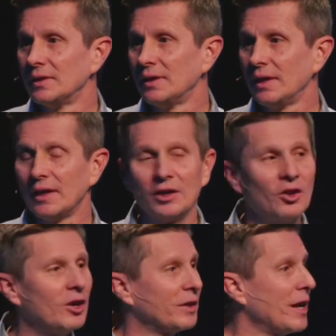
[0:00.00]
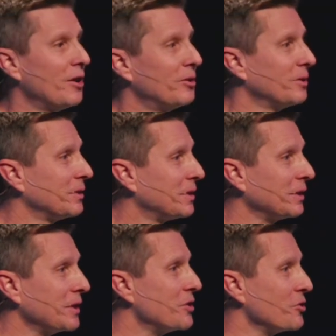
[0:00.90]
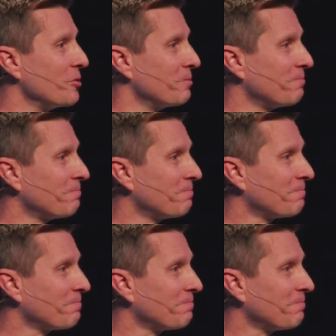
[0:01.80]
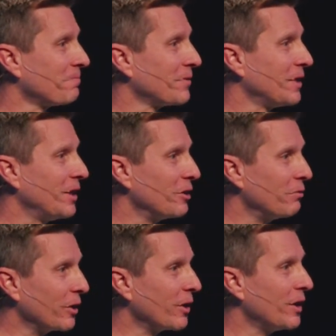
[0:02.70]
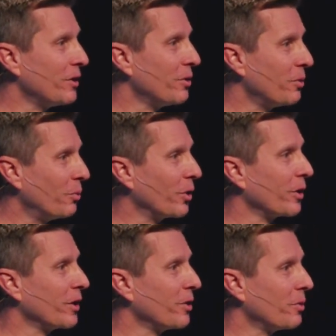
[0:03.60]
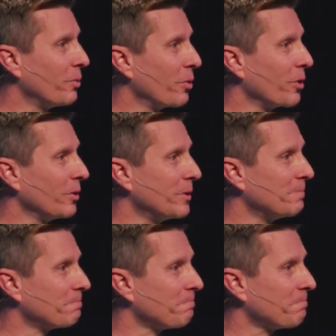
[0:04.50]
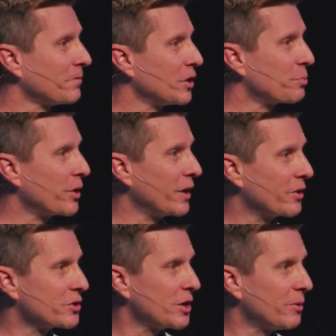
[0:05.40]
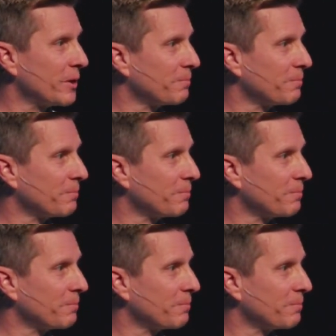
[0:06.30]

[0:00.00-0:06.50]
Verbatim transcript: And I long now to lead you in a very weary world. Let's pray together, shall we?